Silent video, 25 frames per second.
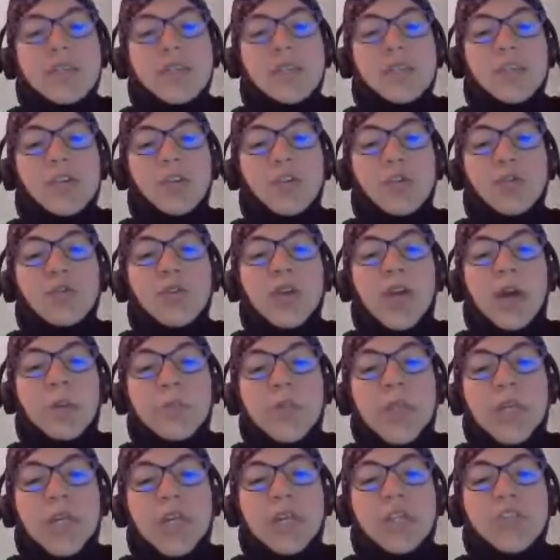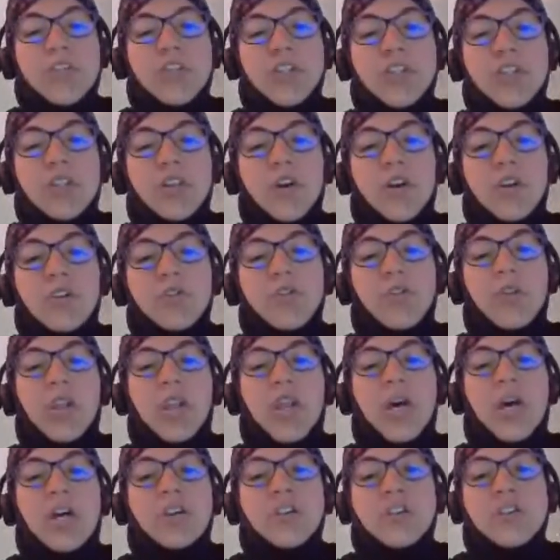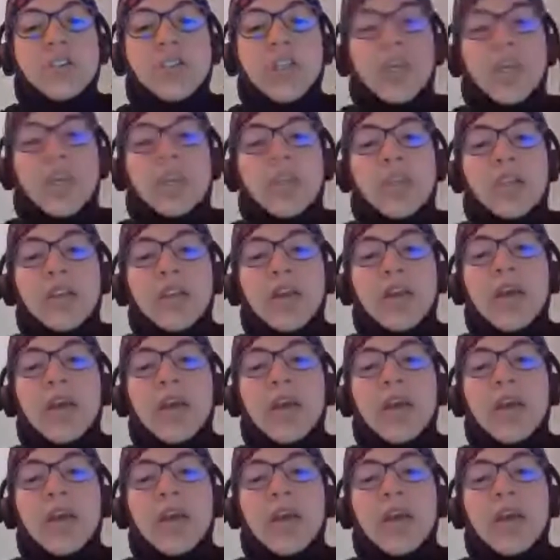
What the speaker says: secure application on a large scale